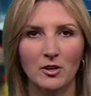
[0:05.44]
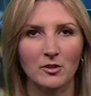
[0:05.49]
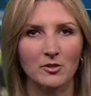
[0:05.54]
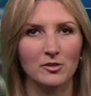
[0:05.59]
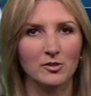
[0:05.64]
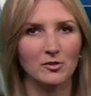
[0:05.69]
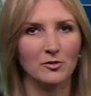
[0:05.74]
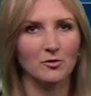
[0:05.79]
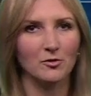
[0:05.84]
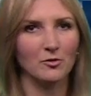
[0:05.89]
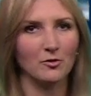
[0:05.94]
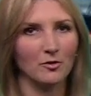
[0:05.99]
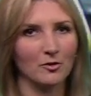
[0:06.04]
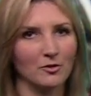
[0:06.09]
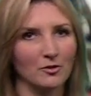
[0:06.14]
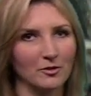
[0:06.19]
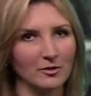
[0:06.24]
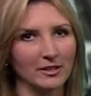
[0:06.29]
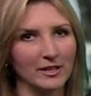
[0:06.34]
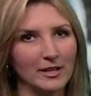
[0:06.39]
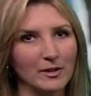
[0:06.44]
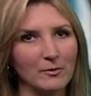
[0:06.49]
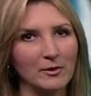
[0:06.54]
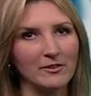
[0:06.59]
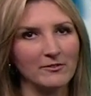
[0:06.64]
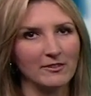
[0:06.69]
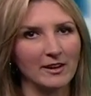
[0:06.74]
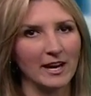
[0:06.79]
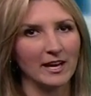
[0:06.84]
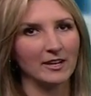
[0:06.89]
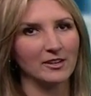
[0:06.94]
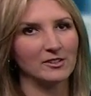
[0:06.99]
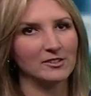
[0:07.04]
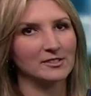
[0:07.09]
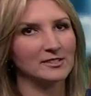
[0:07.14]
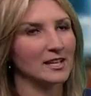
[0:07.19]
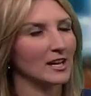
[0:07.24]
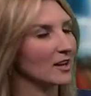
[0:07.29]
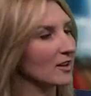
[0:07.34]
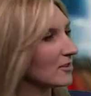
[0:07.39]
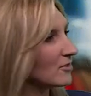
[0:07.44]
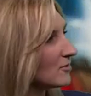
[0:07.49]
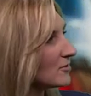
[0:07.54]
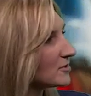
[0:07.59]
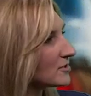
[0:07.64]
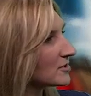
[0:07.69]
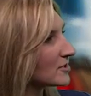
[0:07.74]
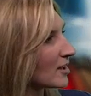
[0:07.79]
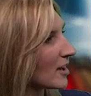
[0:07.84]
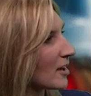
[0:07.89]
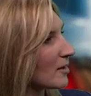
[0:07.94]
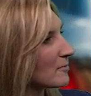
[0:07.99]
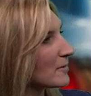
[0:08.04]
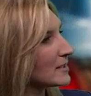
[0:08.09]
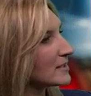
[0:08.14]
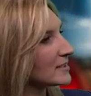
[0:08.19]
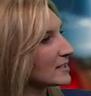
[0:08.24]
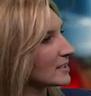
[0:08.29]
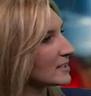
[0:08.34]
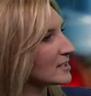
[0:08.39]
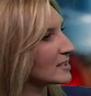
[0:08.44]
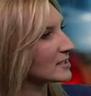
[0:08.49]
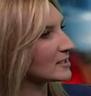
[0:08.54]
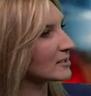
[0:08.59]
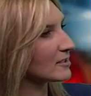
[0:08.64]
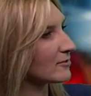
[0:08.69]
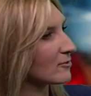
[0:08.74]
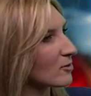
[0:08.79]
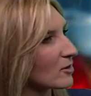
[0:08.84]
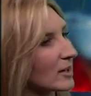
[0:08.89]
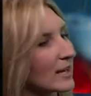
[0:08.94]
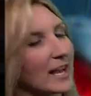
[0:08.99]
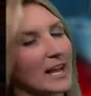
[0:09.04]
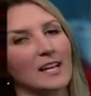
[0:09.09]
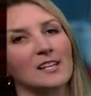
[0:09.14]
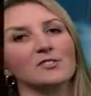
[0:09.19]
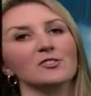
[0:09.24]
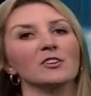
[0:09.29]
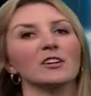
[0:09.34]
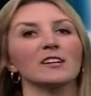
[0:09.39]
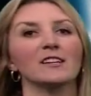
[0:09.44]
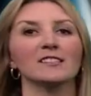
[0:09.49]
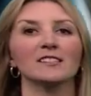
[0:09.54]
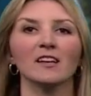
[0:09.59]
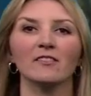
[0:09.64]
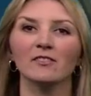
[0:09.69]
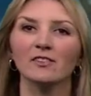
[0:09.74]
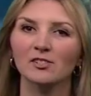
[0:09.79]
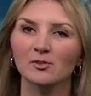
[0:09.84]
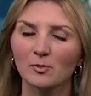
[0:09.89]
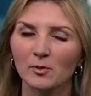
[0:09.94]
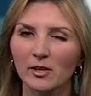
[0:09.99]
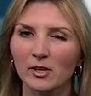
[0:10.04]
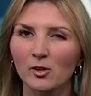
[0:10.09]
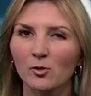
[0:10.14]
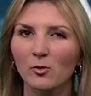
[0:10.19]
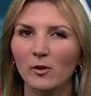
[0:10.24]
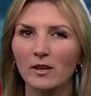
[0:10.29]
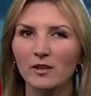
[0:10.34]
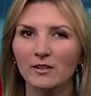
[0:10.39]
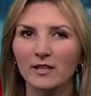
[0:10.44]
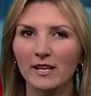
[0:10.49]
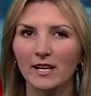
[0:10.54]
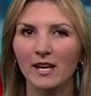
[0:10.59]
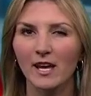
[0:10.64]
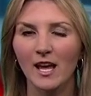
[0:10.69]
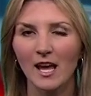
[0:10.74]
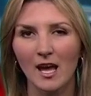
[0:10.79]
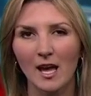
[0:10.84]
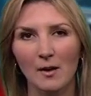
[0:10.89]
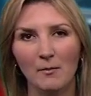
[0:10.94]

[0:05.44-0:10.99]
or school early, we've got ourselves some 60s in the forecast, turning to 70s pretty quickly.